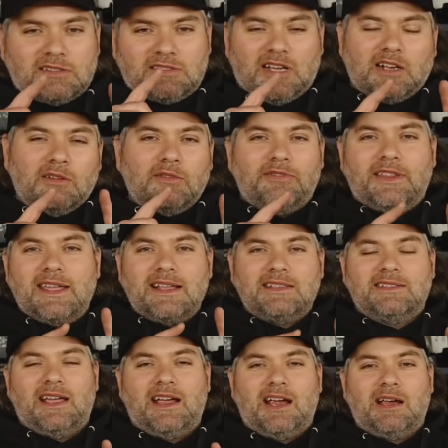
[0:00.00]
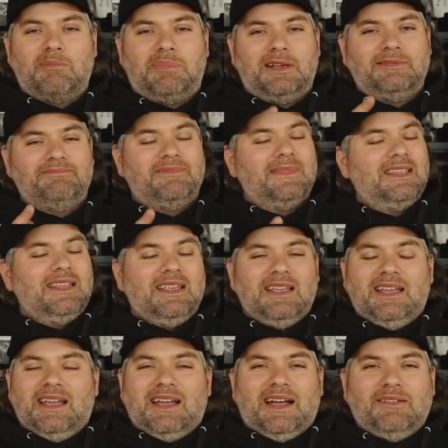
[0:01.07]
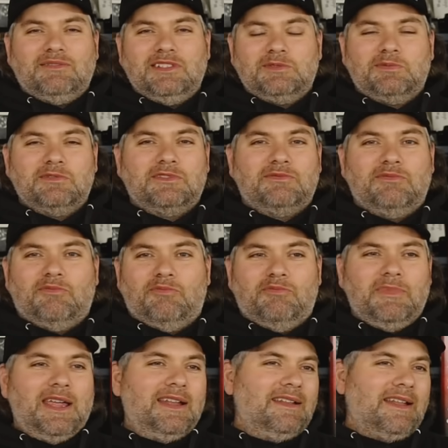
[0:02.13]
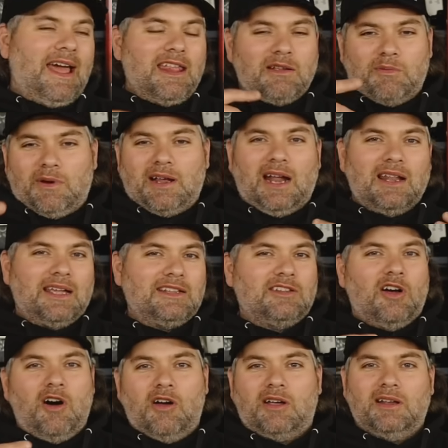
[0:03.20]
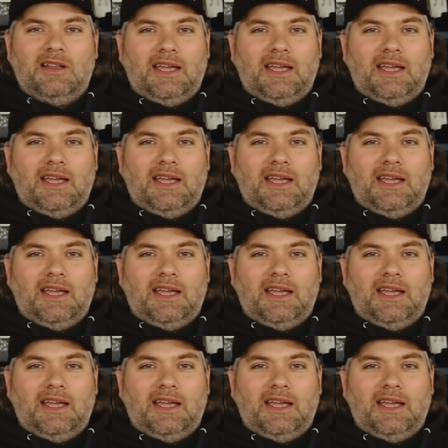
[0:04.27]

subtle things there. But me and Heather were kind of like talking,